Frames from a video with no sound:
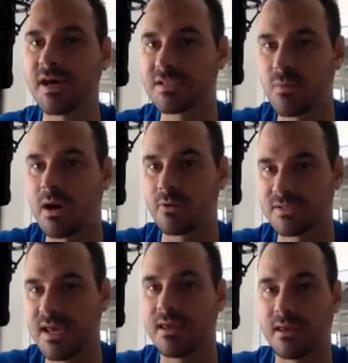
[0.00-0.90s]
That's why we're
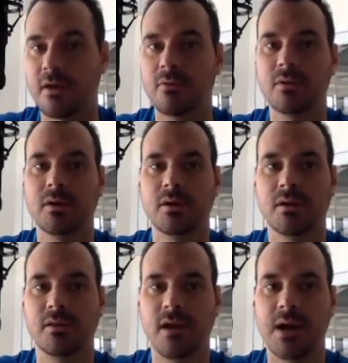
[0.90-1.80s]
taking out
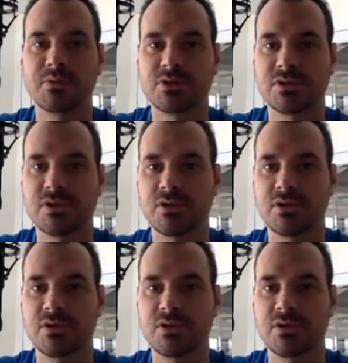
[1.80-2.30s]
the option to